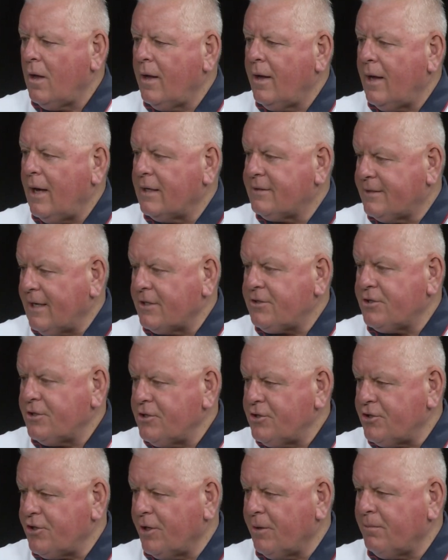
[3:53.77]

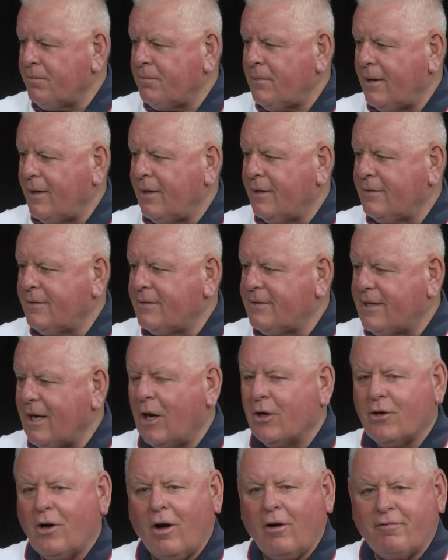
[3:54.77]
Ascension Gym and
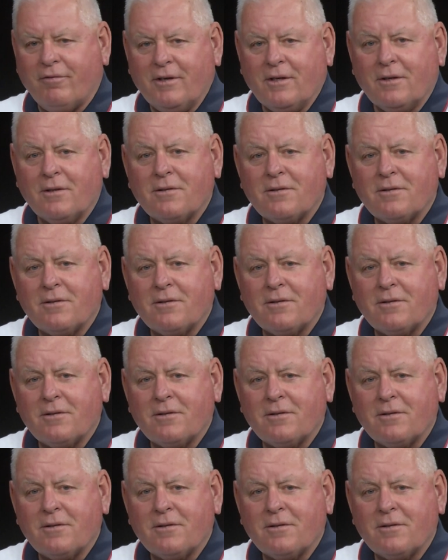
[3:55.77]
Town Hall Fields.